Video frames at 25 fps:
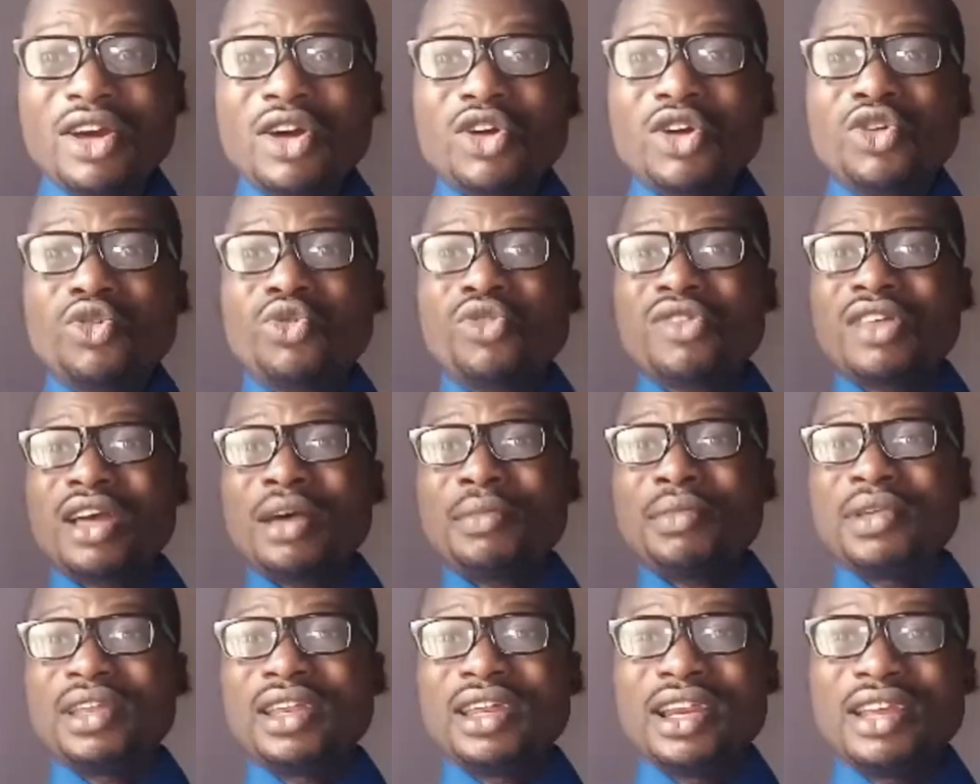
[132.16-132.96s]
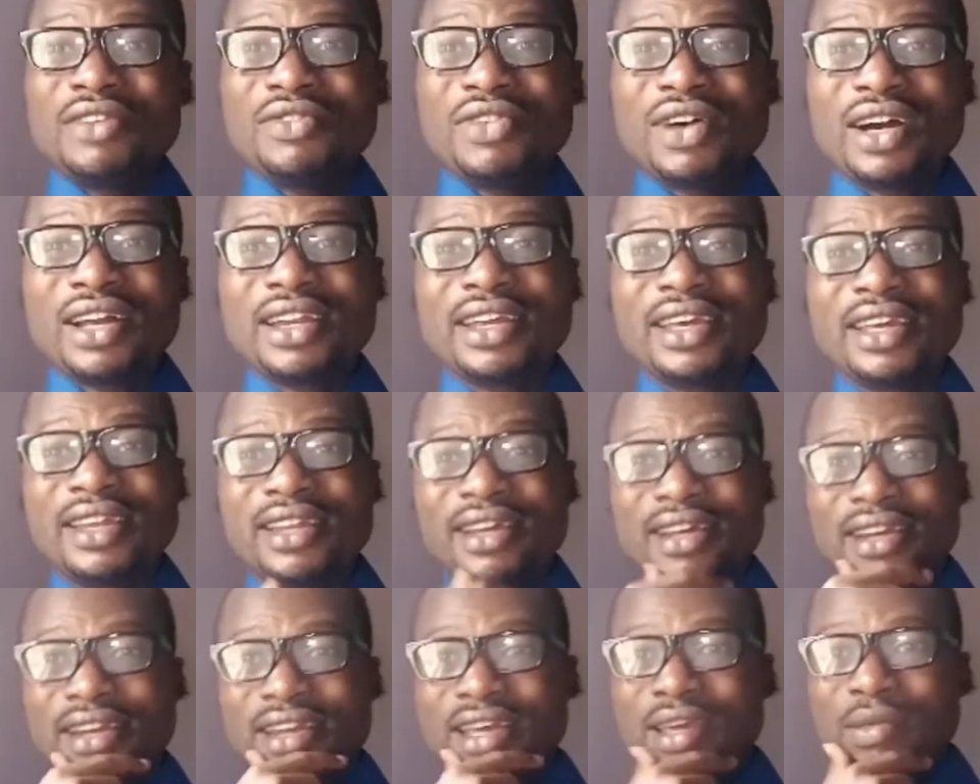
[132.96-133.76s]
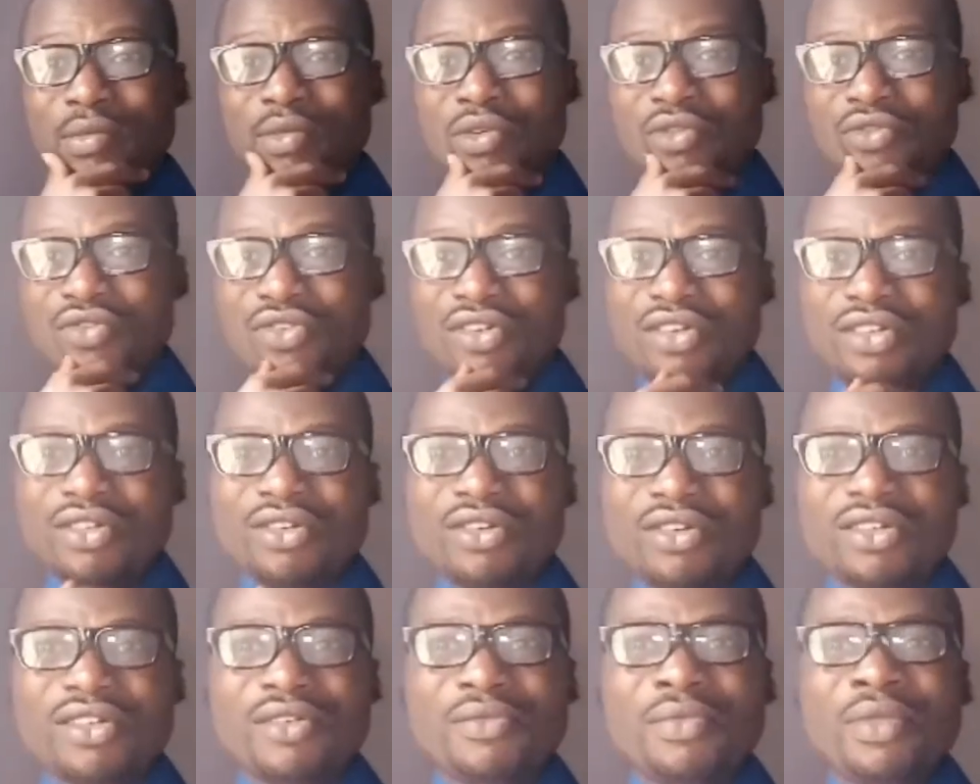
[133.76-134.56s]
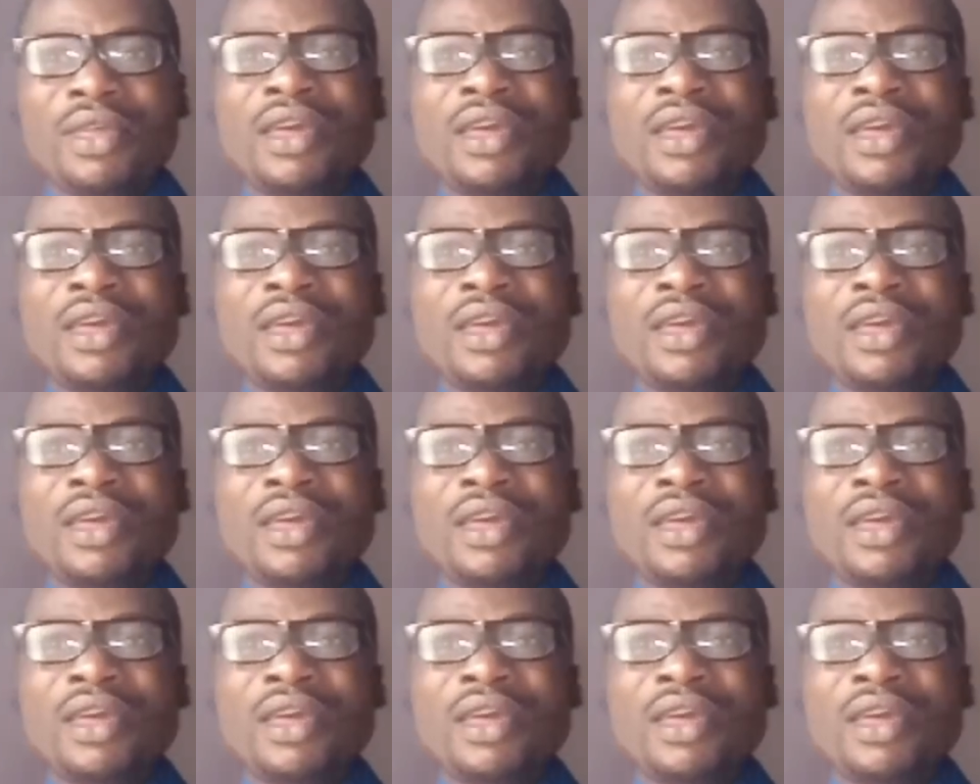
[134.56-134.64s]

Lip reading: you shall be delivered in the name of Jesus.